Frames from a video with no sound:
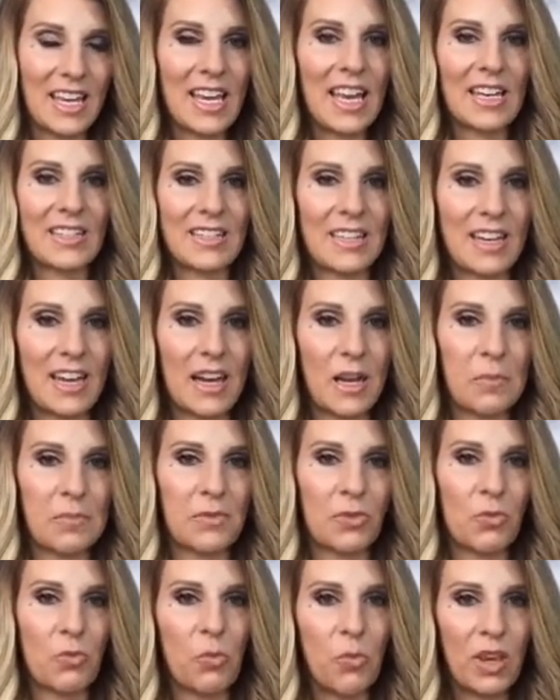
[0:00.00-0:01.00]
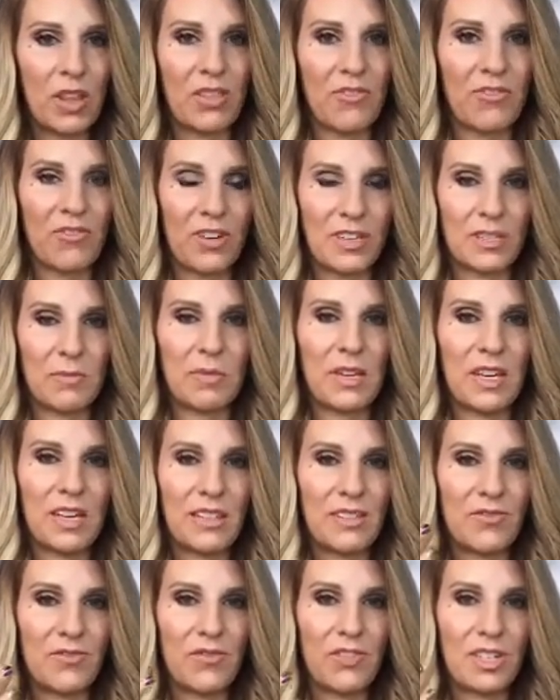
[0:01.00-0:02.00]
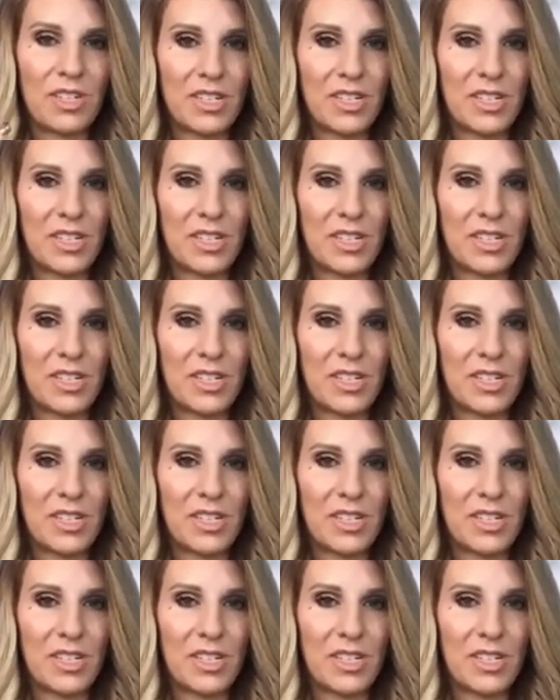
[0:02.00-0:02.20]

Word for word: yes, it helps with frizz, because frizz